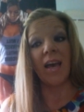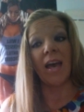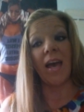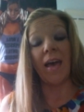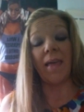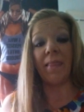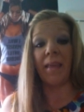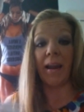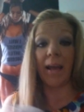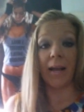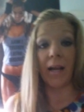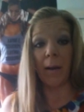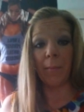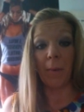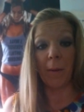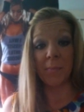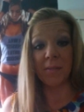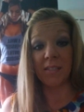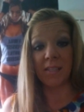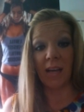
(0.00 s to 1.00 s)
and then I come
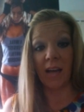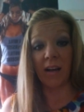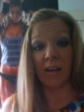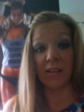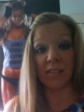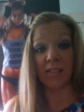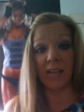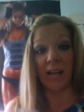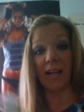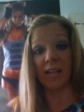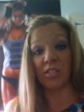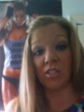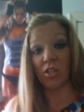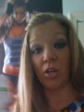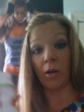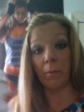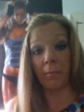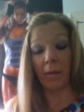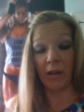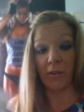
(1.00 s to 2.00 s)
upstairs and I
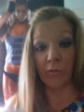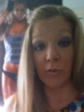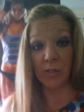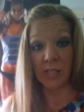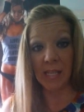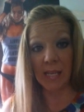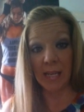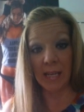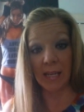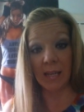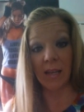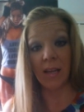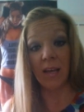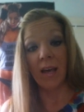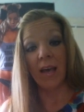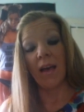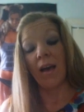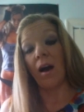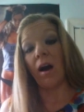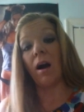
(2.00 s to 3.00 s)
start my routine
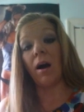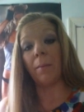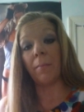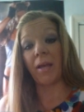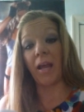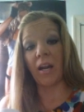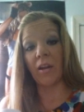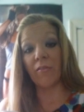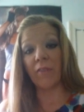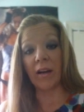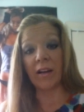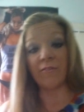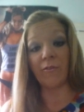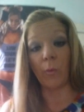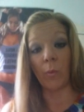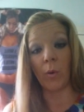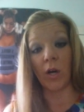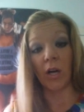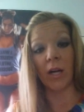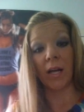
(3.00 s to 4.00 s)
um, getting ready for
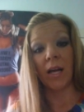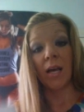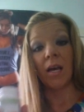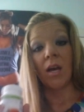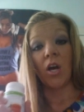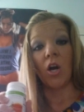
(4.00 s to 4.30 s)
work.